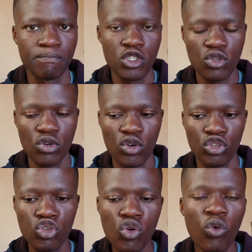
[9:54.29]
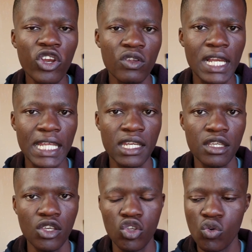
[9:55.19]
So you, when you are
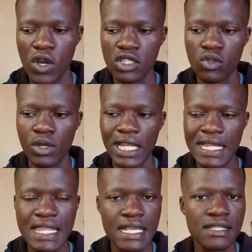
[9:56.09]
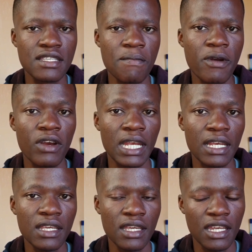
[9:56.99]
learning, you want to learn things
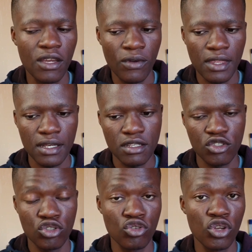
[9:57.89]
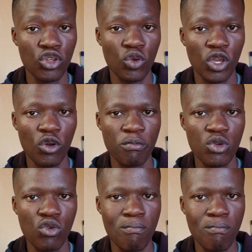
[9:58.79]
separately in a way that it is going to help you,